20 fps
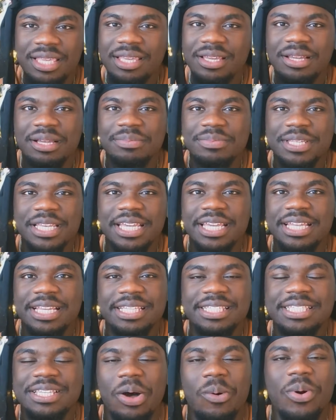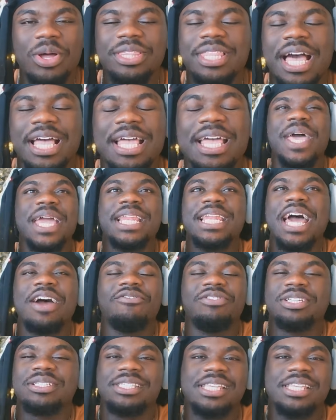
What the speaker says: you know what I'm saying? Someone that they never